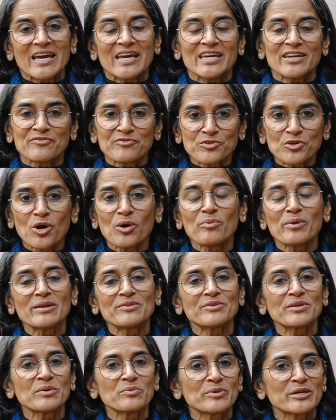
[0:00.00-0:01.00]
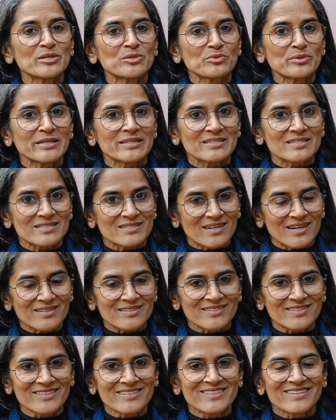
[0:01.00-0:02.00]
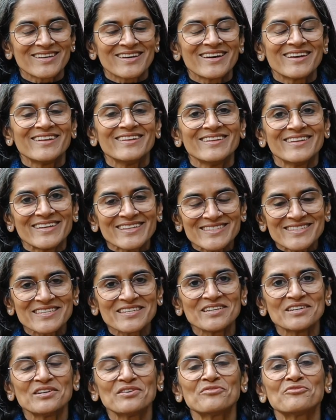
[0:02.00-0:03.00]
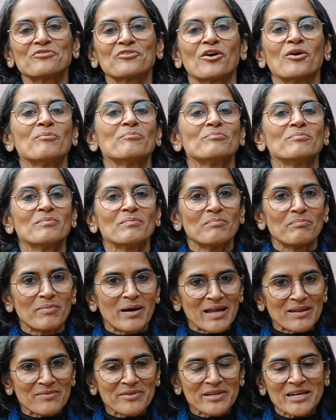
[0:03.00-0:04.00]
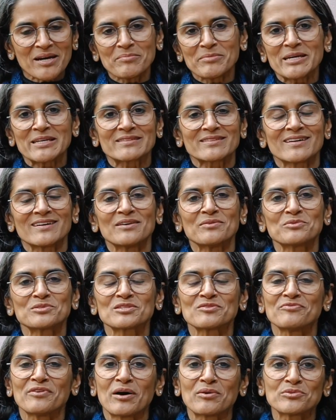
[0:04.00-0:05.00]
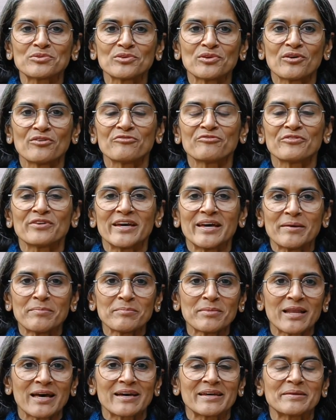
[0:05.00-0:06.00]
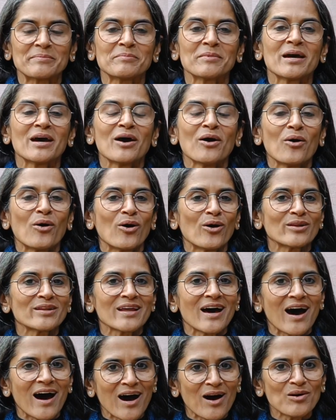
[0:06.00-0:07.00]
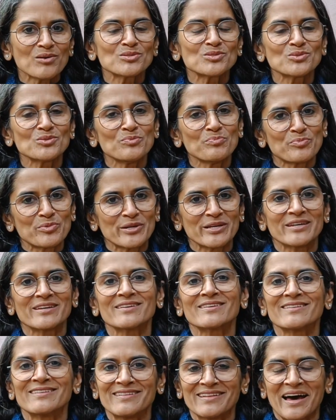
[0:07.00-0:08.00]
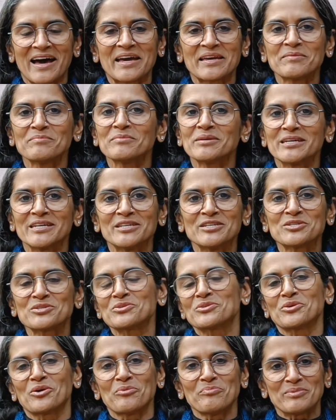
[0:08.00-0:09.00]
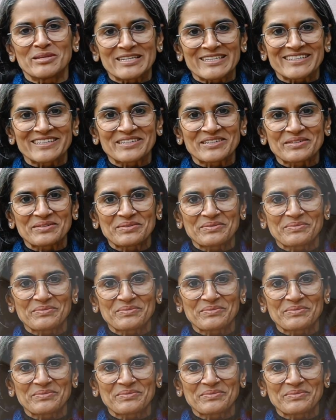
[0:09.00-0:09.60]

If you're wondering where to get started, let's hear from Malvika Mehta, who is the founder of MLIME, on how to bring lime into your building.